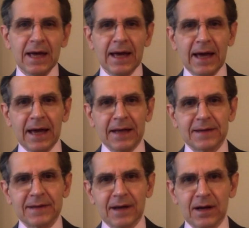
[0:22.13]

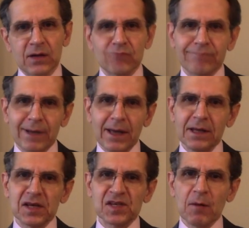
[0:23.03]
and uh,
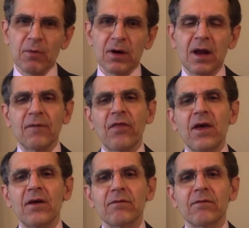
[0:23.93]
in December nothing